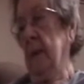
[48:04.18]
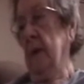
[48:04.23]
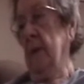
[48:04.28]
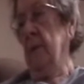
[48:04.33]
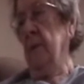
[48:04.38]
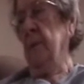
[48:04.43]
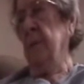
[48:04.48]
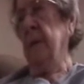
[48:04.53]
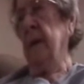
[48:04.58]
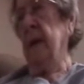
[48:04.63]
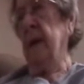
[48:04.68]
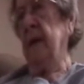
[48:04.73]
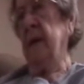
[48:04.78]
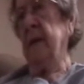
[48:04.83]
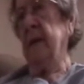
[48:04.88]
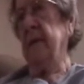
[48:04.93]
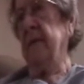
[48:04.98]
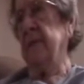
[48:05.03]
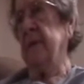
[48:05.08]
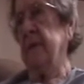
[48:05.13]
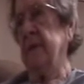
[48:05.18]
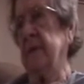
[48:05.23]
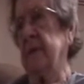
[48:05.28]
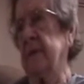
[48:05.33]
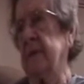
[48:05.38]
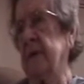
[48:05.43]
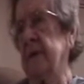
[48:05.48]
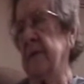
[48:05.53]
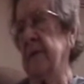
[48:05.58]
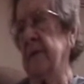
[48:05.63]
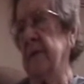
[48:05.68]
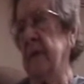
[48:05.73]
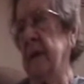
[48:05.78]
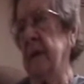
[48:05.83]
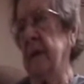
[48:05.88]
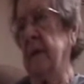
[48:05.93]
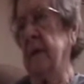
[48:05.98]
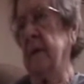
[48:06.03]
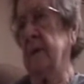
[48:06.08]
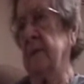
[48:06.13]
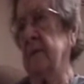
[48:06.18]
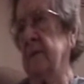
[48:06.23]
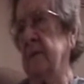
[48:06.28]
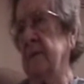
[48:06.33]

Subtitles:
well, when I lived in Slickville, I didn't